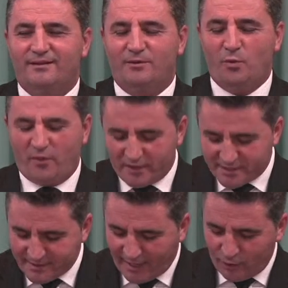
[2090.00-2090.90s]
With a
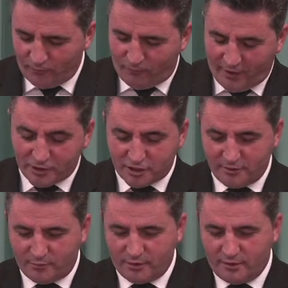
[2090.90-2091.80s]
sign of
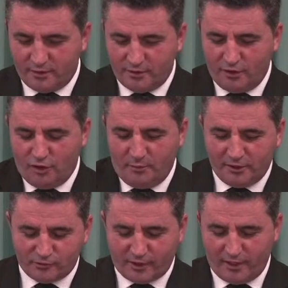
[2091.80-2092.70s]
friendship, you
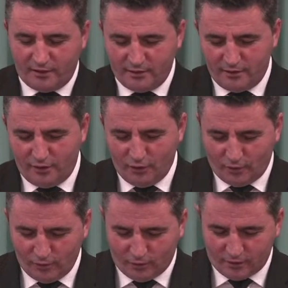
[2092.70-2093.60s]
betray
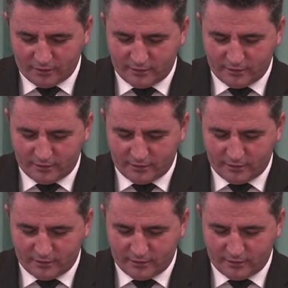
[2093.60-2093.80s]
your Lord.